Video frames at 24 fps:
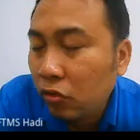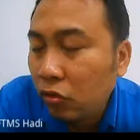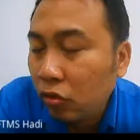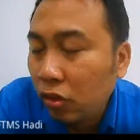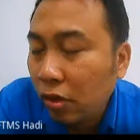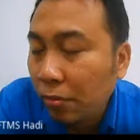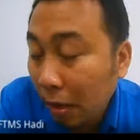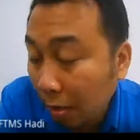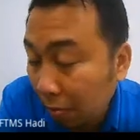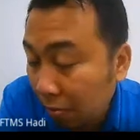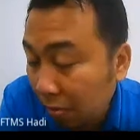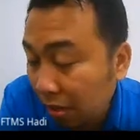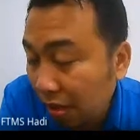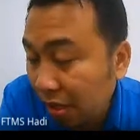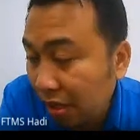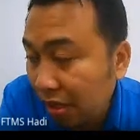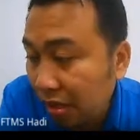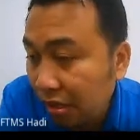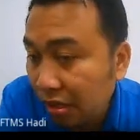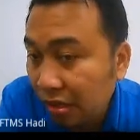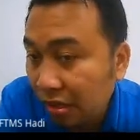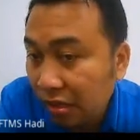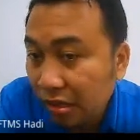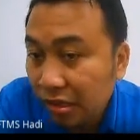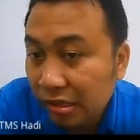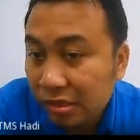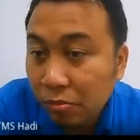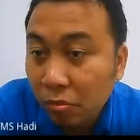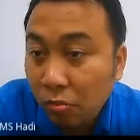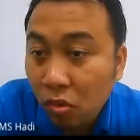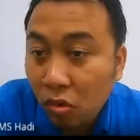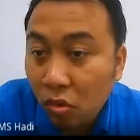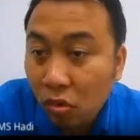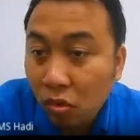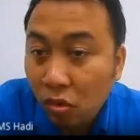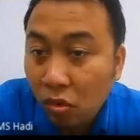the public is
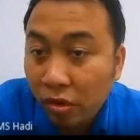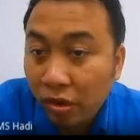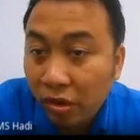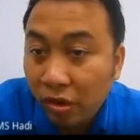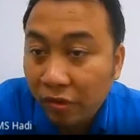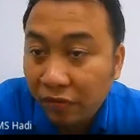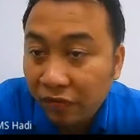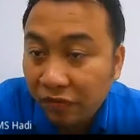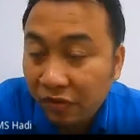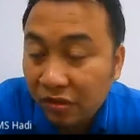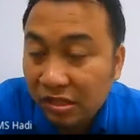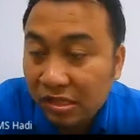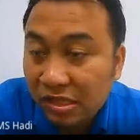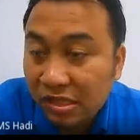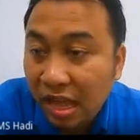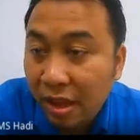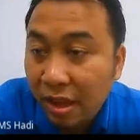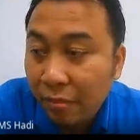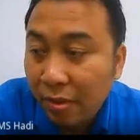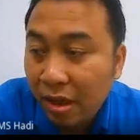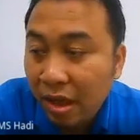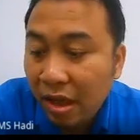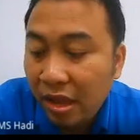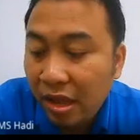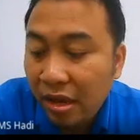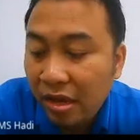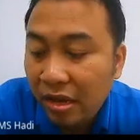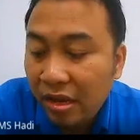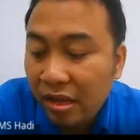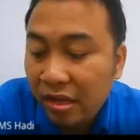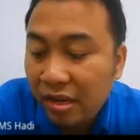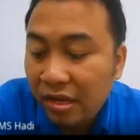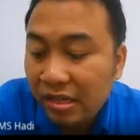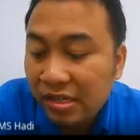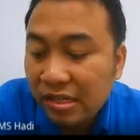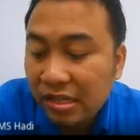more on the first time and
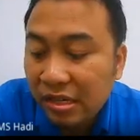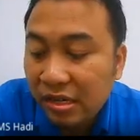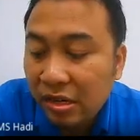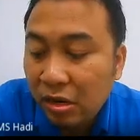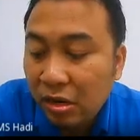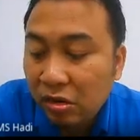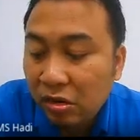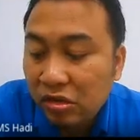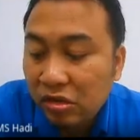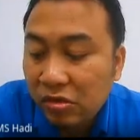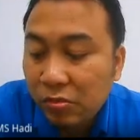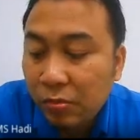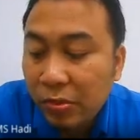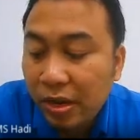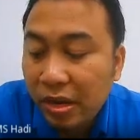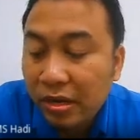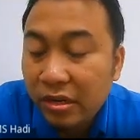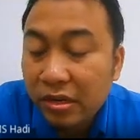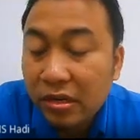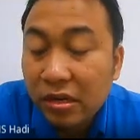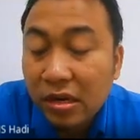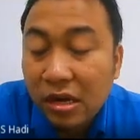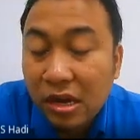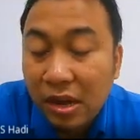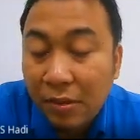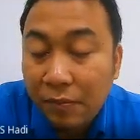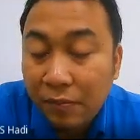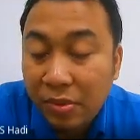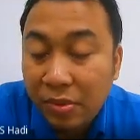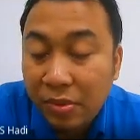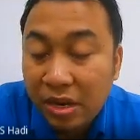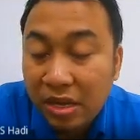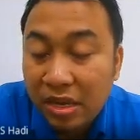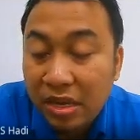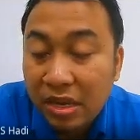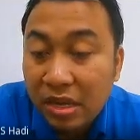it is announced by the
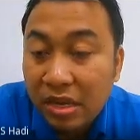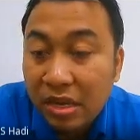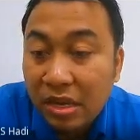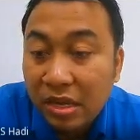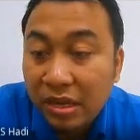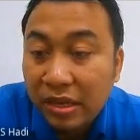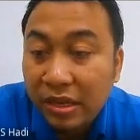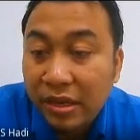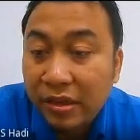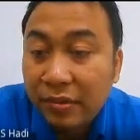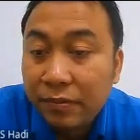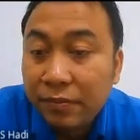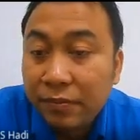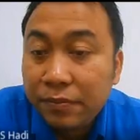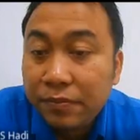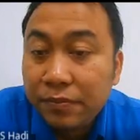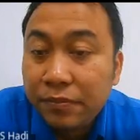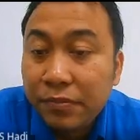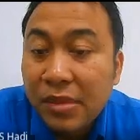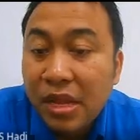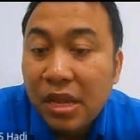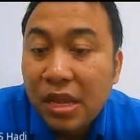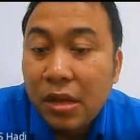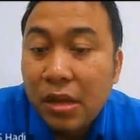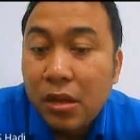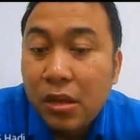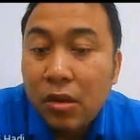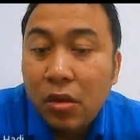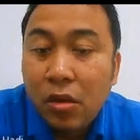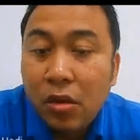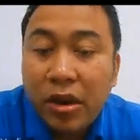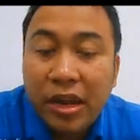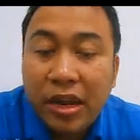company. Yeah. All right,